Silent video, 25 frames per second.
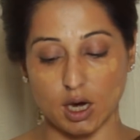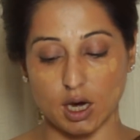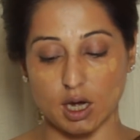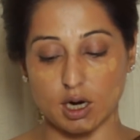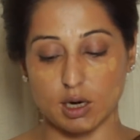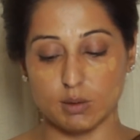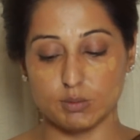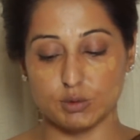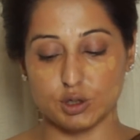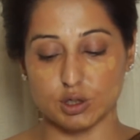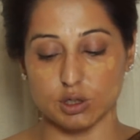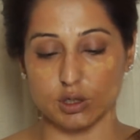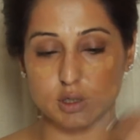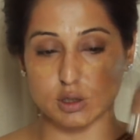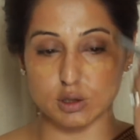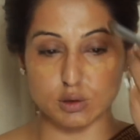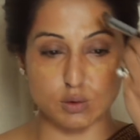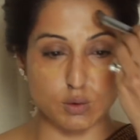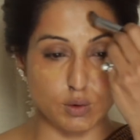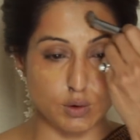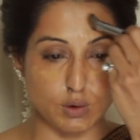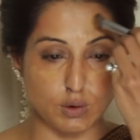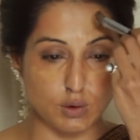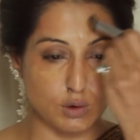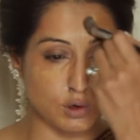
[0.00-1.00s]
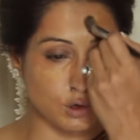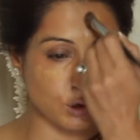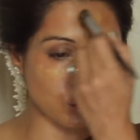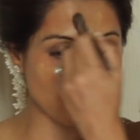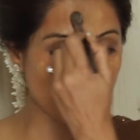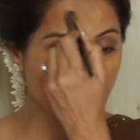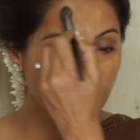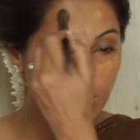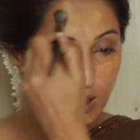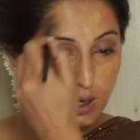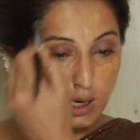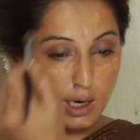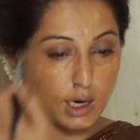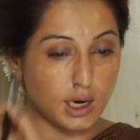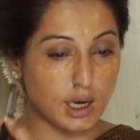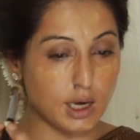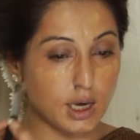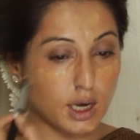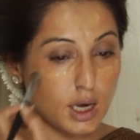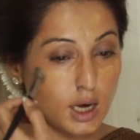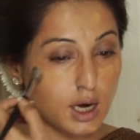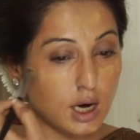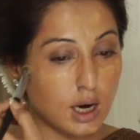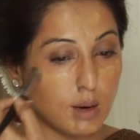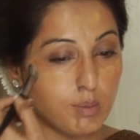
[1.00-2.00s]
And I'm just going to
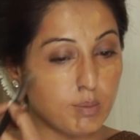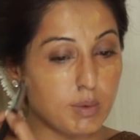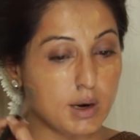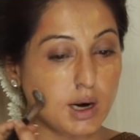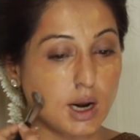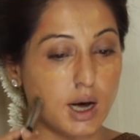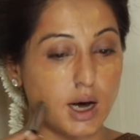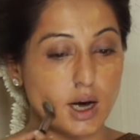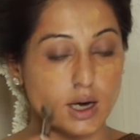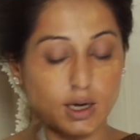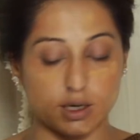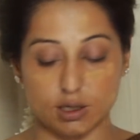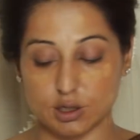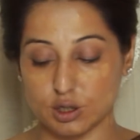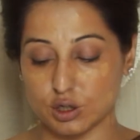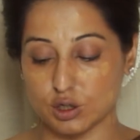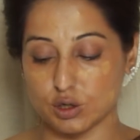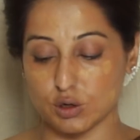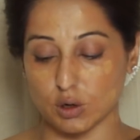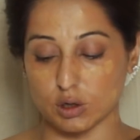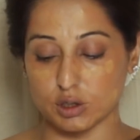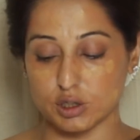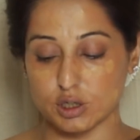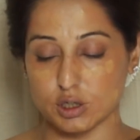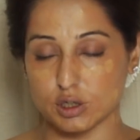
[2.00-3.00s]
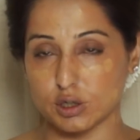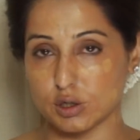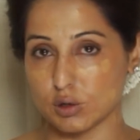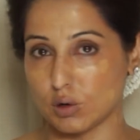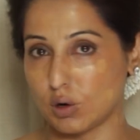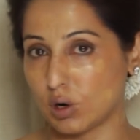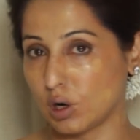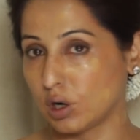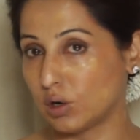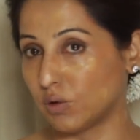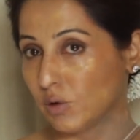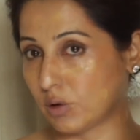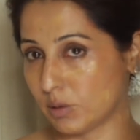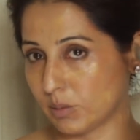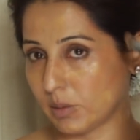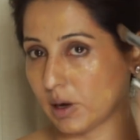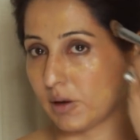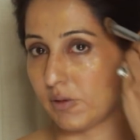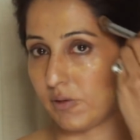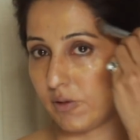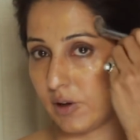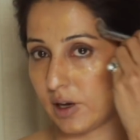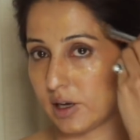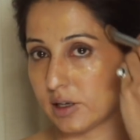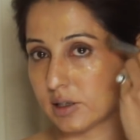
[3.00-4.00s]
quickly apply, dot it all over my
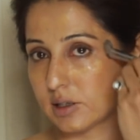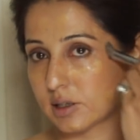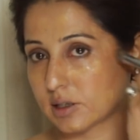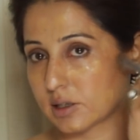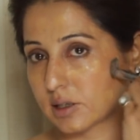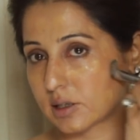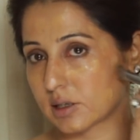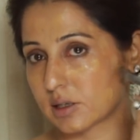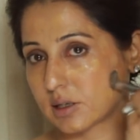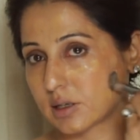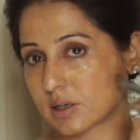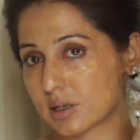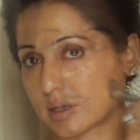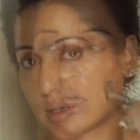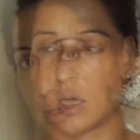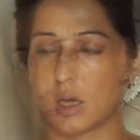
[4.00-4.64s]
face.